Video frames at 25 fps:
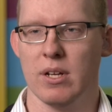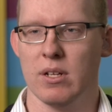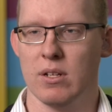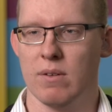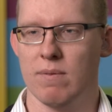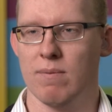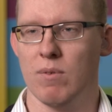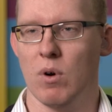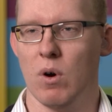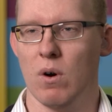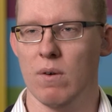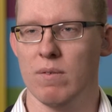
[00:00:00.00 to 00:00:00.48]

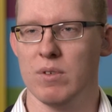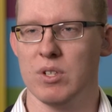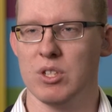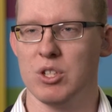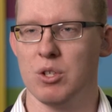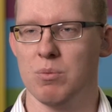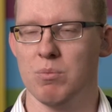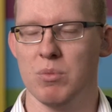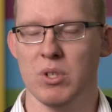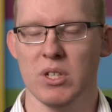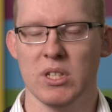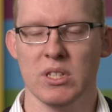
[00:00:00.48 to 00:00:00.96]
getting involved
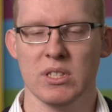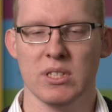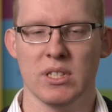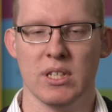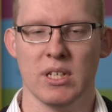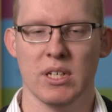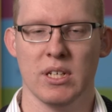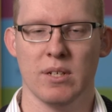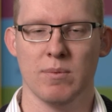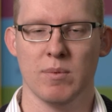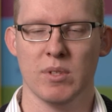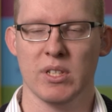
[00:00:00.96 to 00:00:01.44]
in the
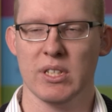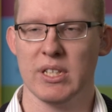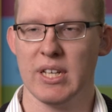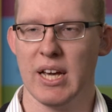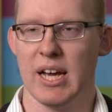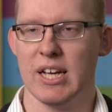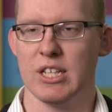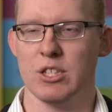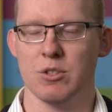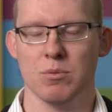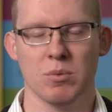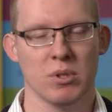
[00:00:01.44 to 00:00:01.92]
community,
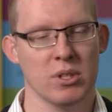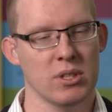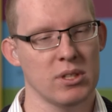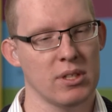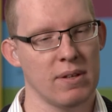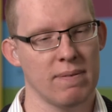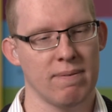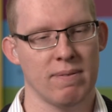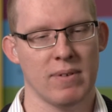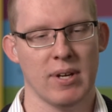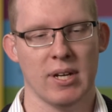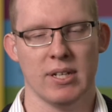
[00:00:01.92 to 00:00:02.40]

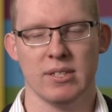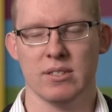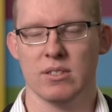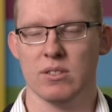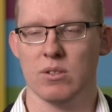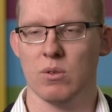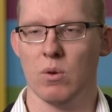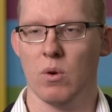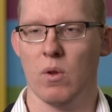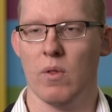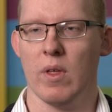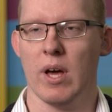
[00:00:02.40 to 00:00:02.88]
engagement,
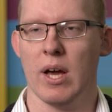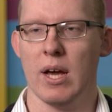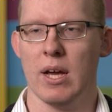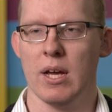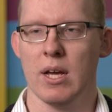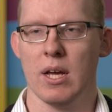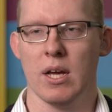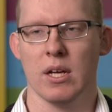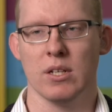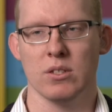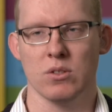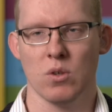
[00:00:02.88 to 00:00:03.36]
events, all of
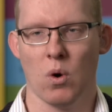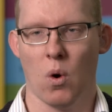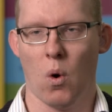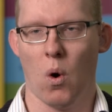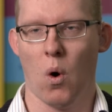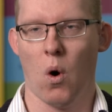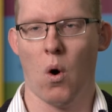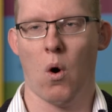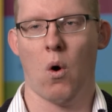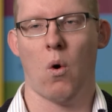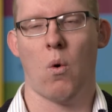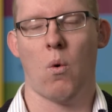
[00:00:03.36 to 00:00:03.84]
that. It's
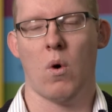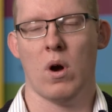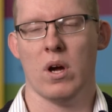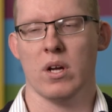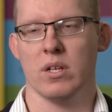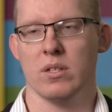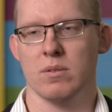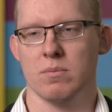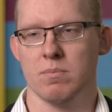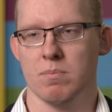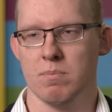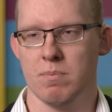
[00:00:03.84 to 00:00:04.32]

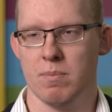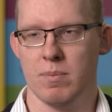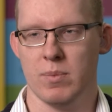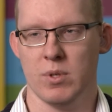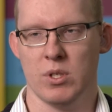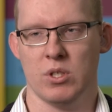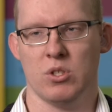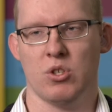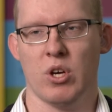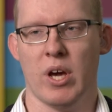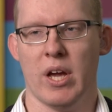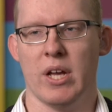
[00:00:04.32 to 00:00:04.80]
always
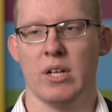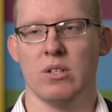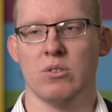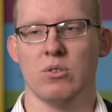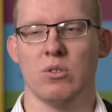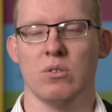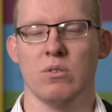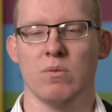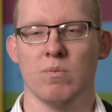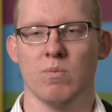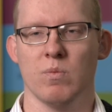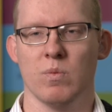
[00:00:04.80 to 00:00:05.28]
be
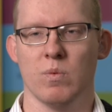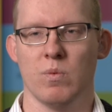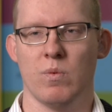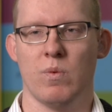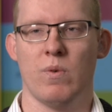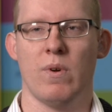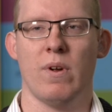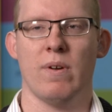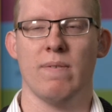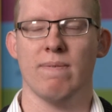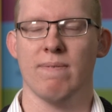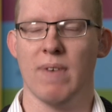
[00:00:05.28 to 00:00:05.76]
changing
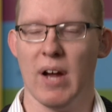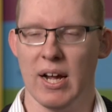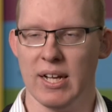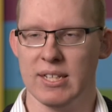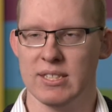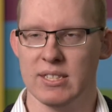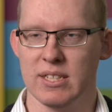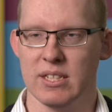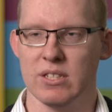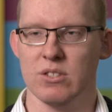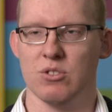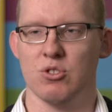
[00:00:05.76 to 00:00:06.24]
and
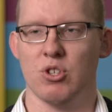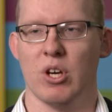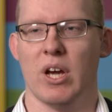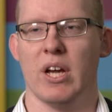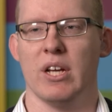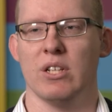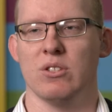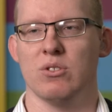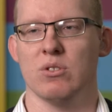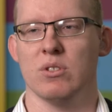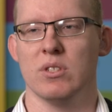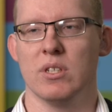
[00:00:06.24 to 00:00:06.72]
facing
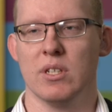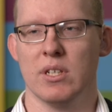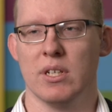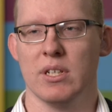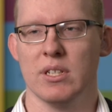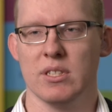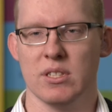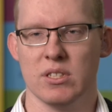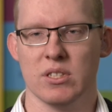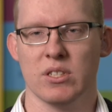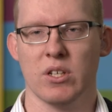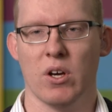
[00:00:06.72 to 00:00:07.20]
changes
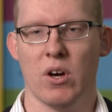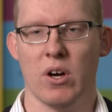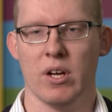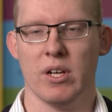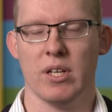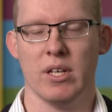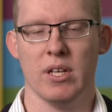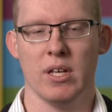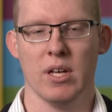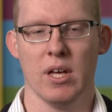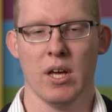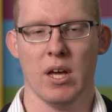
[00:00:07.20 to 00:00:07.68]
in the
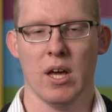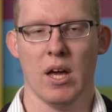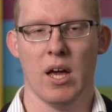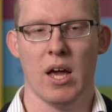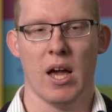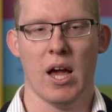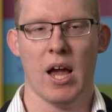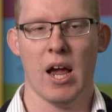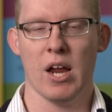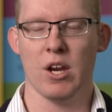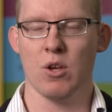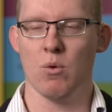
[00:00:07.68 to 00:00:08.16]
society
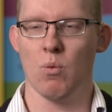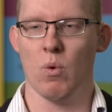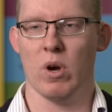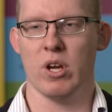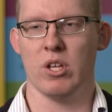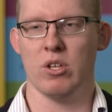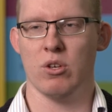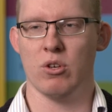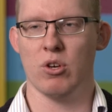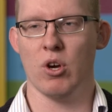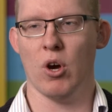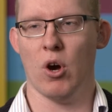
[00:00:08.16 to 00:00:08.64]

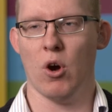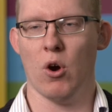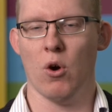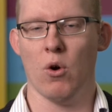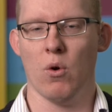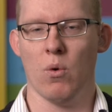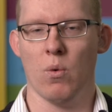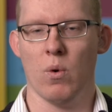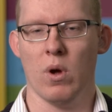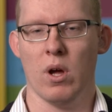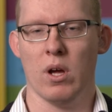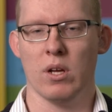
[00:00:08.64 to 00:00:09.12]
anywhere you
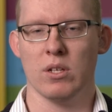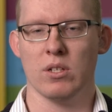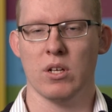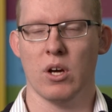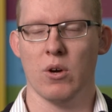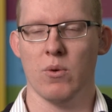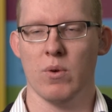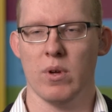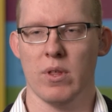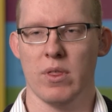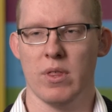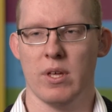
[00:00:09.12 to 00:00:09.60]
go.
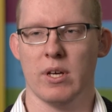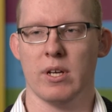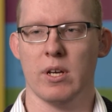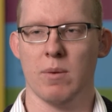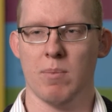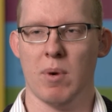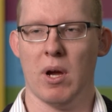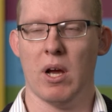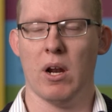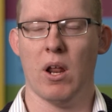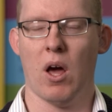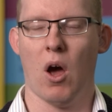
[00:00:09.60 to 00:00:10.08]
So you
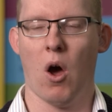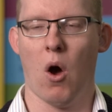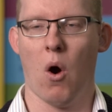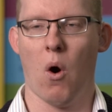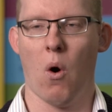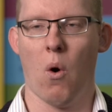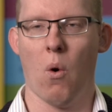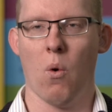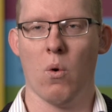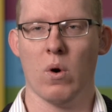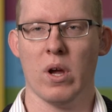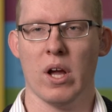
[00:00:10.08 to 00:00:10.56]
think about the
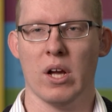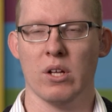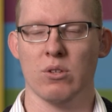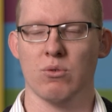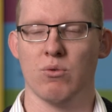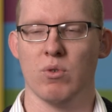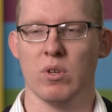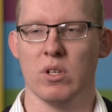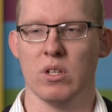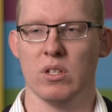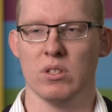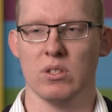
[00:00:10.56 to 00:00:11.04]
whole
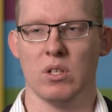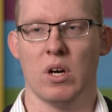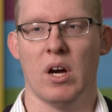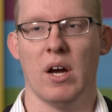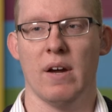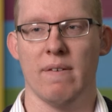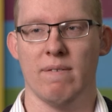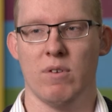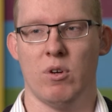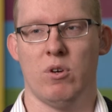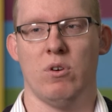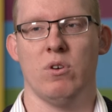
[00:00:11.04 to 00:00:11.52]
country and
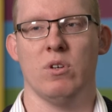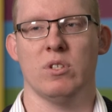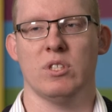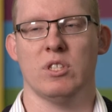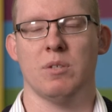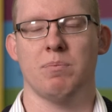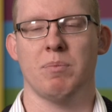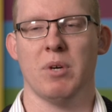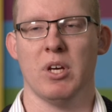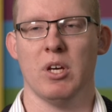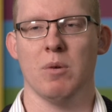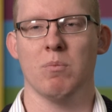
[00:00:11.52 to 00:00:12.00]

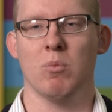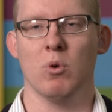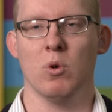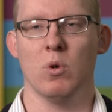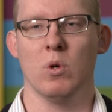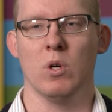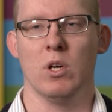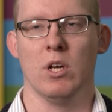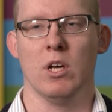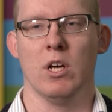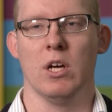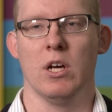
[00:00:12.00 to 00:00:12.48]
diverse
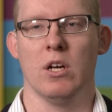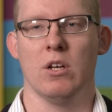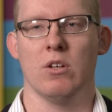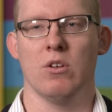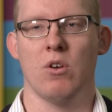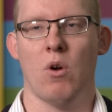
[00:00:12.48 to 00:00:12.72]
people,